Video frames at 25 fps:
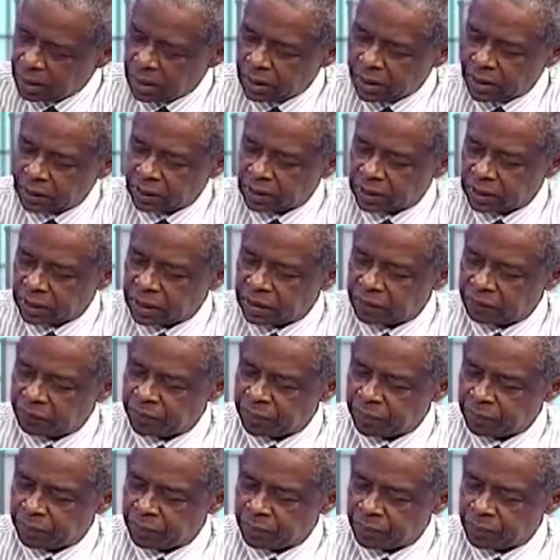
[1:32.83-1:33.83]
So that if
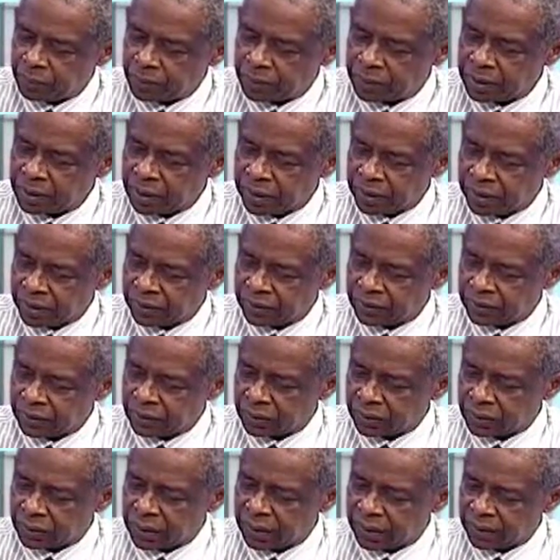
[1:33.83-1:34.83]
people put their heads
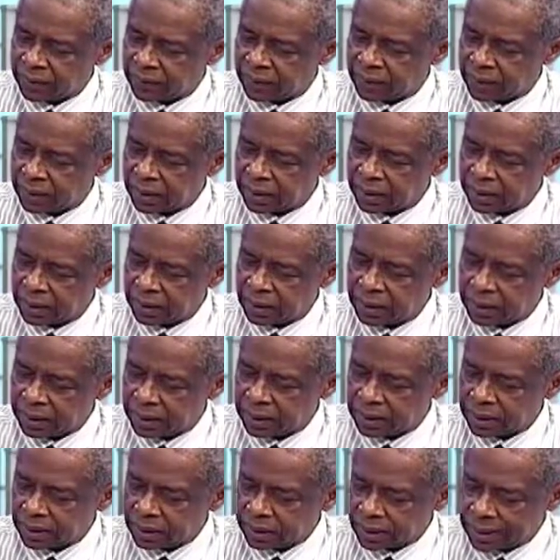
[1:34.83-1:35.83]
together early
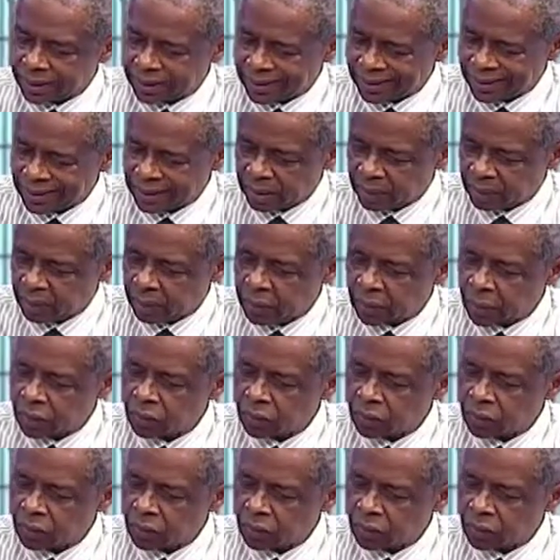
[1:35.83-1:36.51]
in the game,